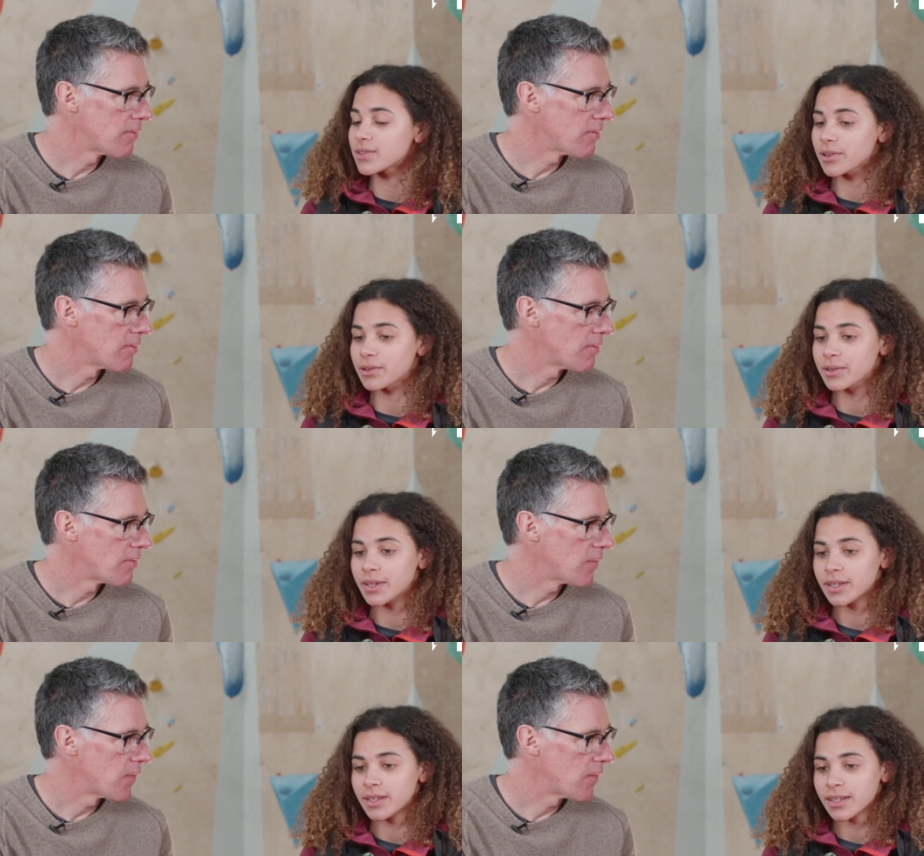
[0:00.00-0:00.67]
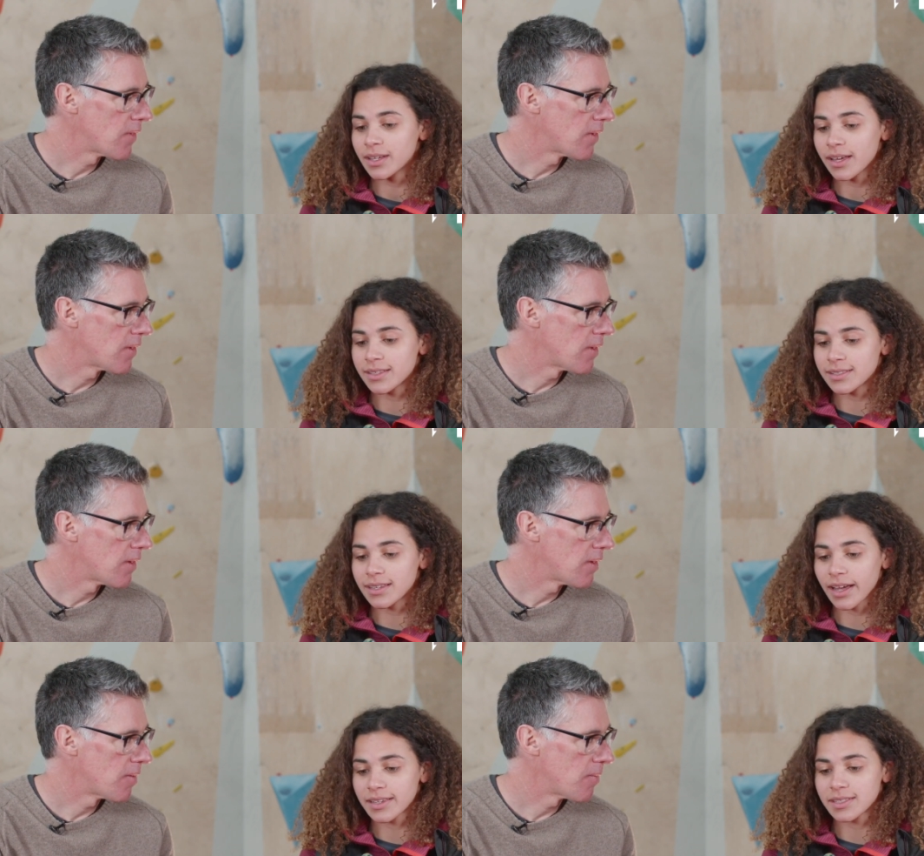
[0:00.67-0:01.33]
Speaker 1: so it's
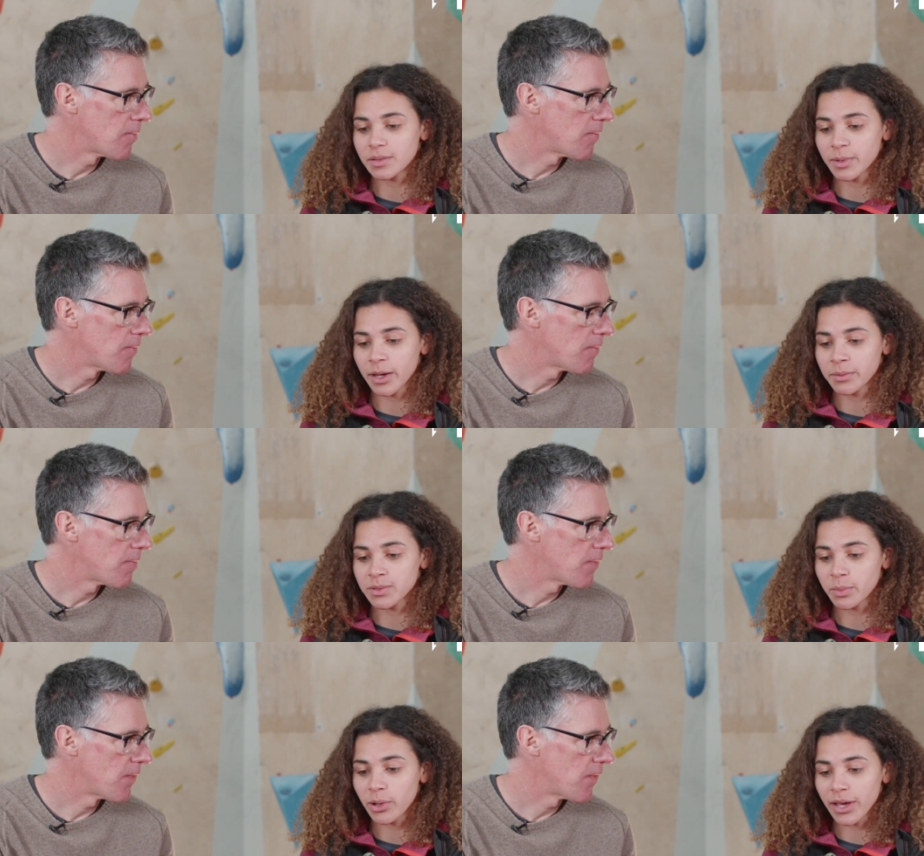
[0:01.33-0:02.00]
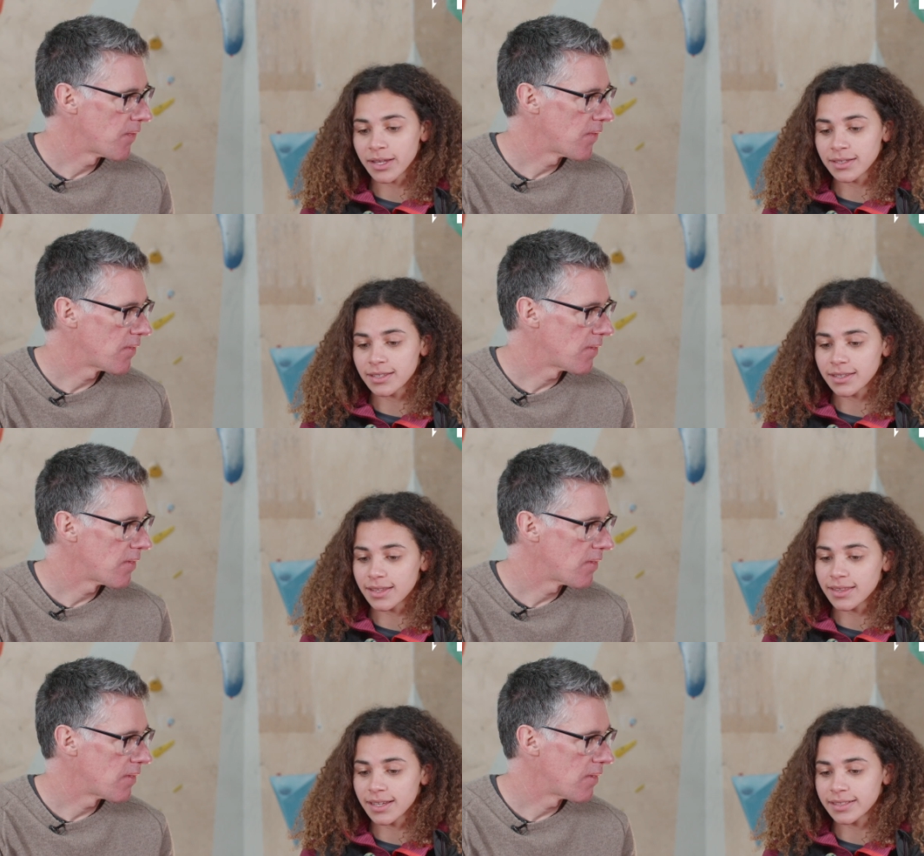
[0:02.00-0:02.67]
nice to be able to put into
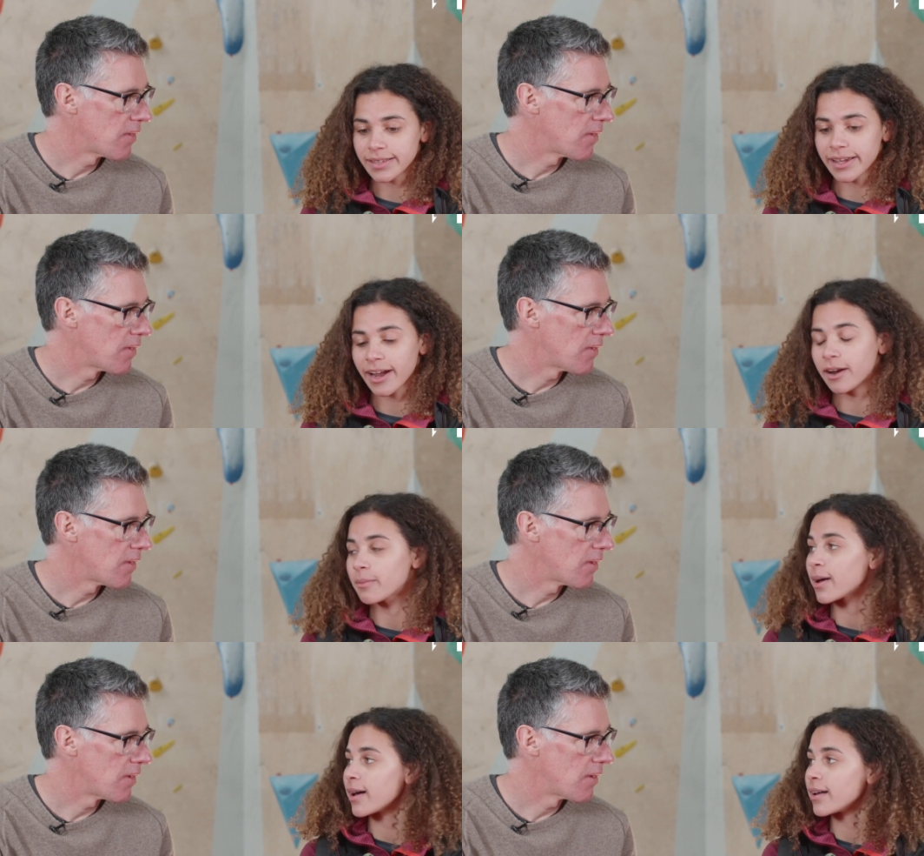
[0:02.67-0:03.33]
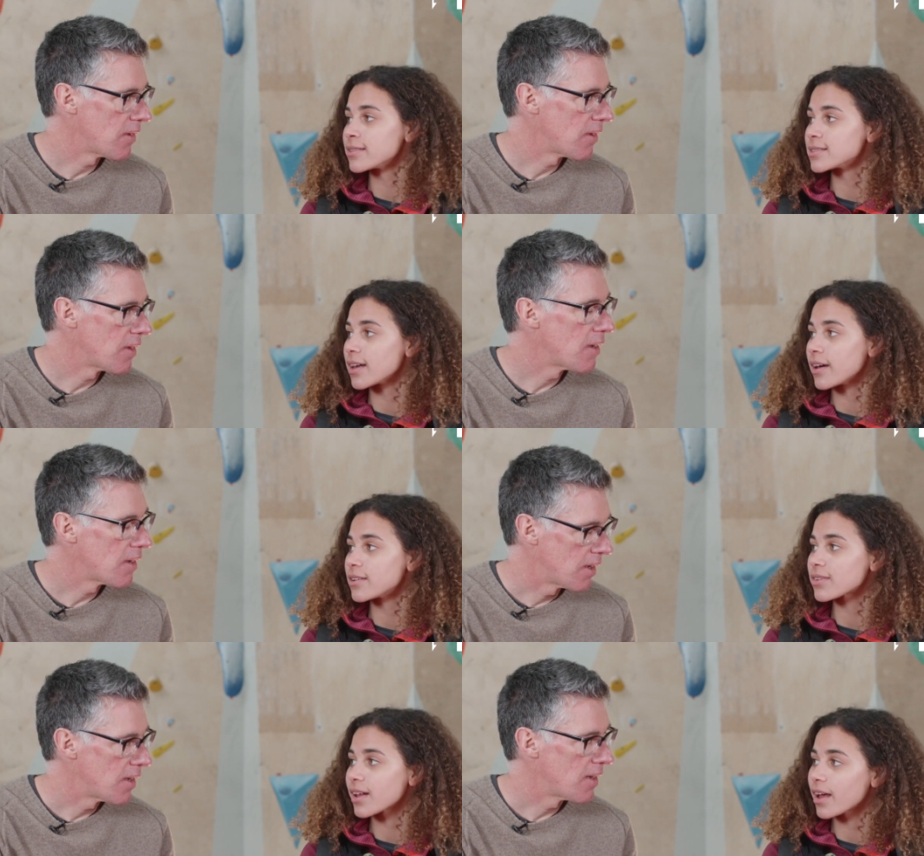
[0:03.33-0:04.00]
the things I care about
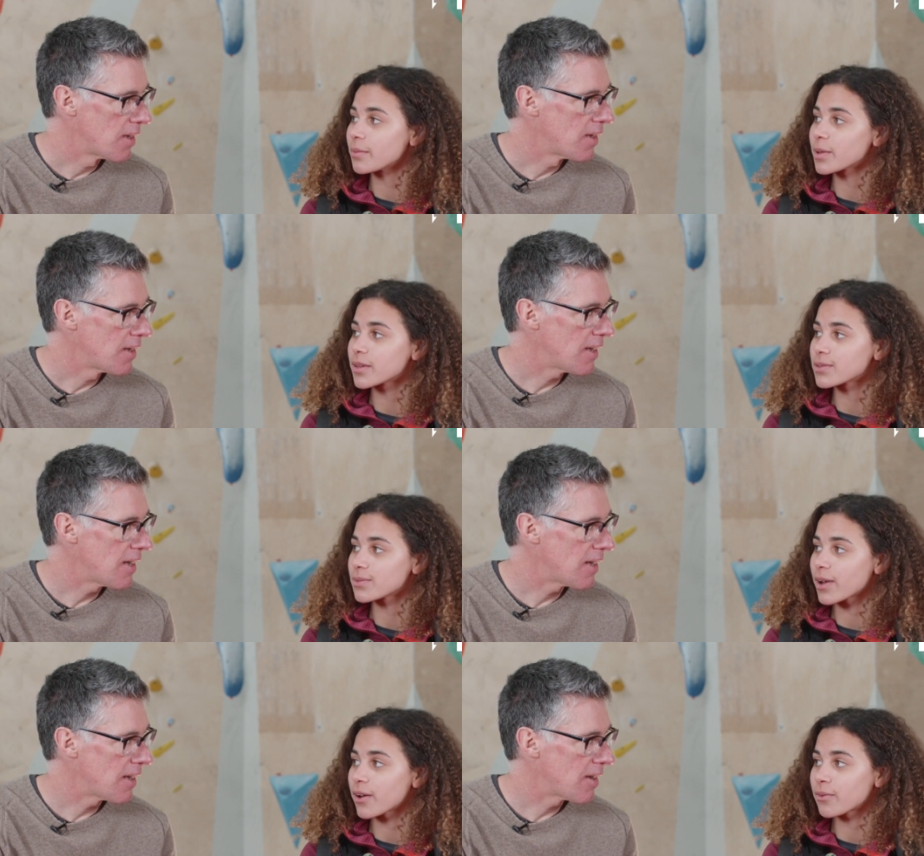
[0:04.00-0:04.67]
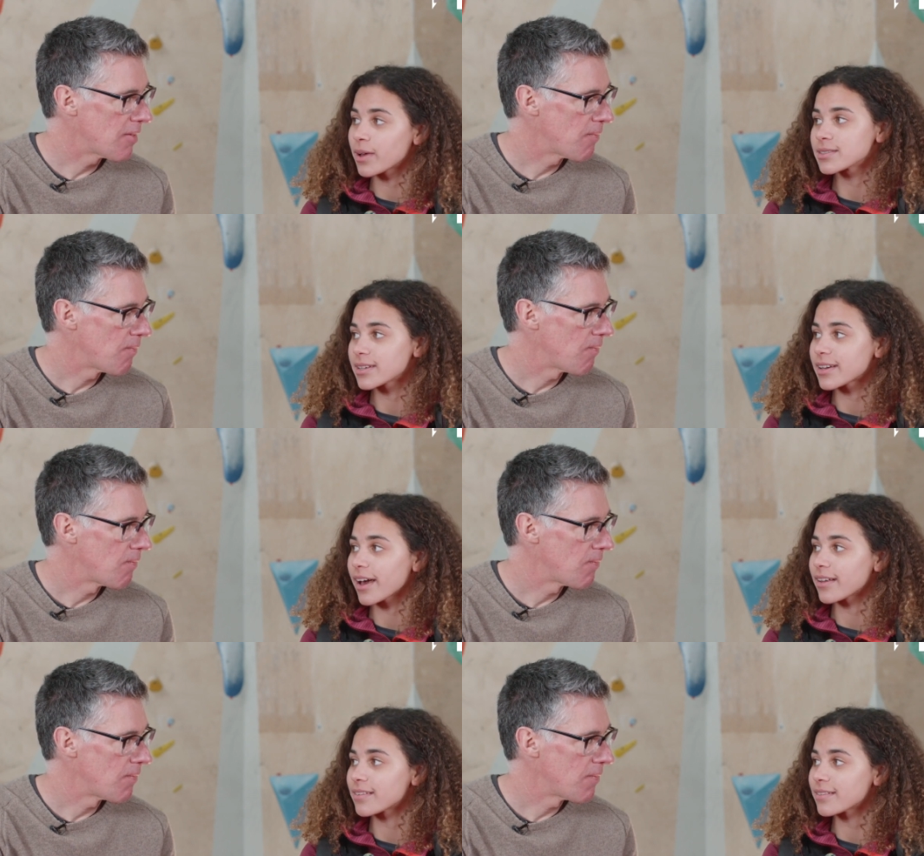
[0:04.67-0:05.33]
outside of climbing as well whilst I
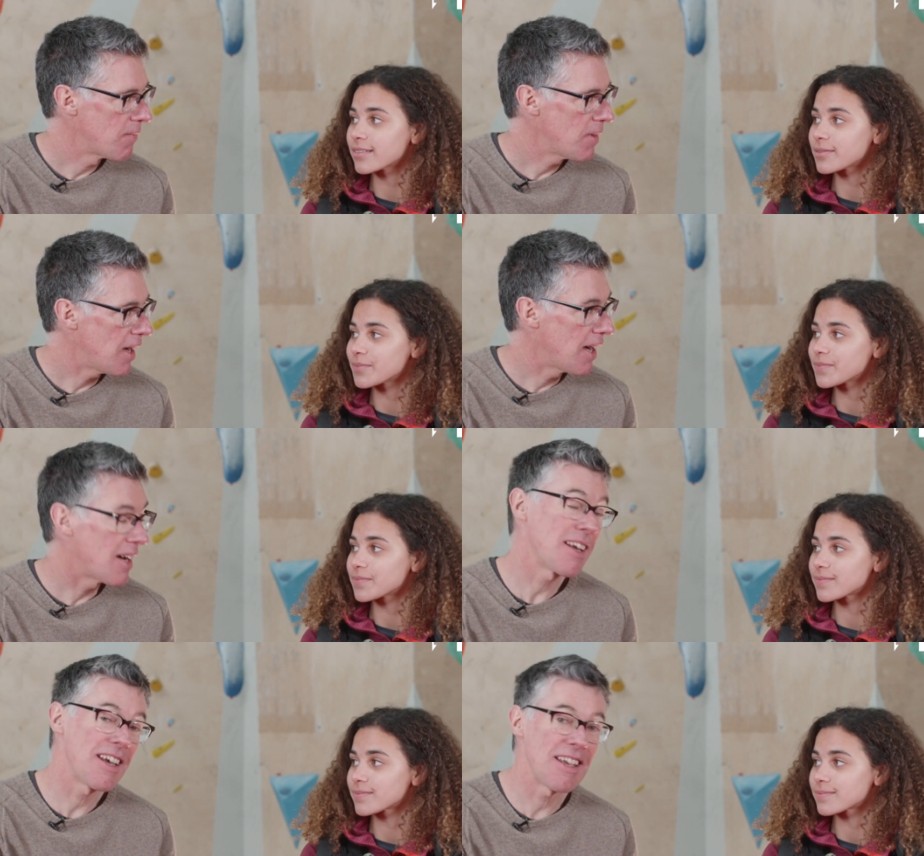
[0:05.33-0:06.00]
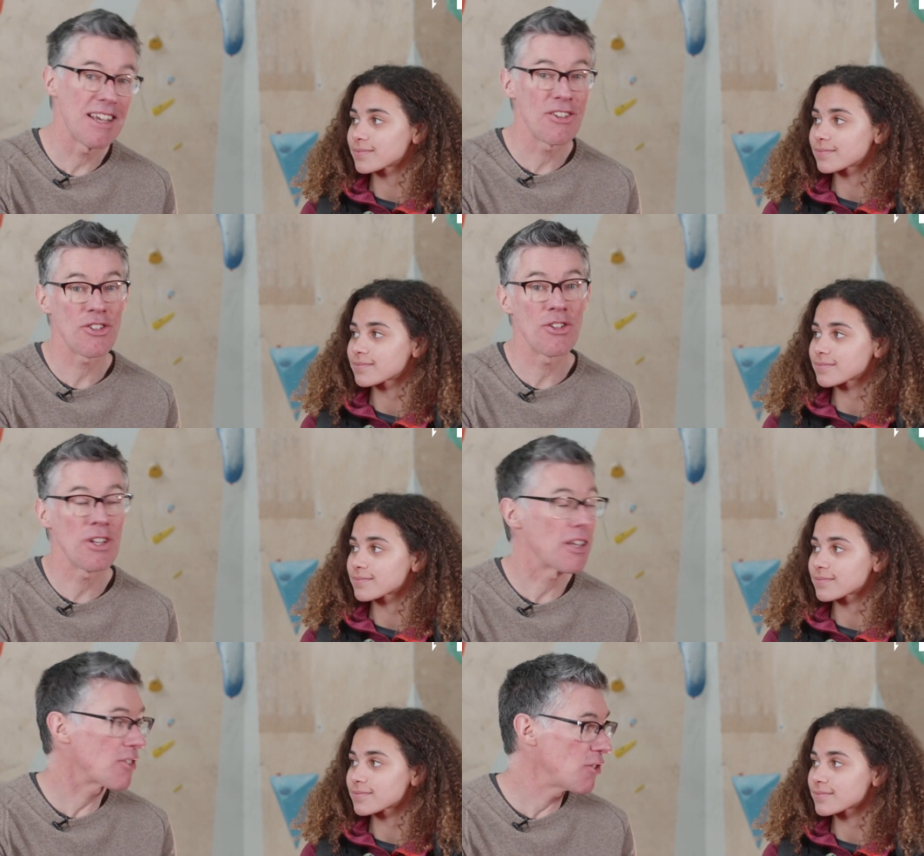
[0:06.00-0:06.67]
can.
Speaker 2: Ah, yeah, yeah, it's
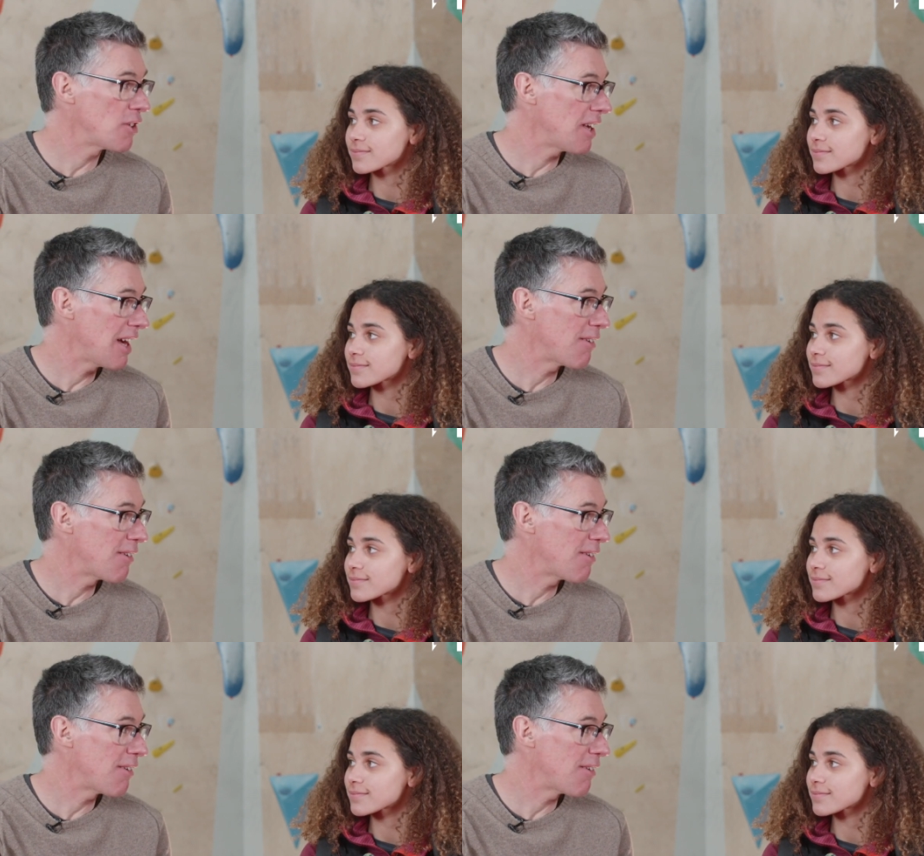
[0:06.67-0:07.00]
good, it's good to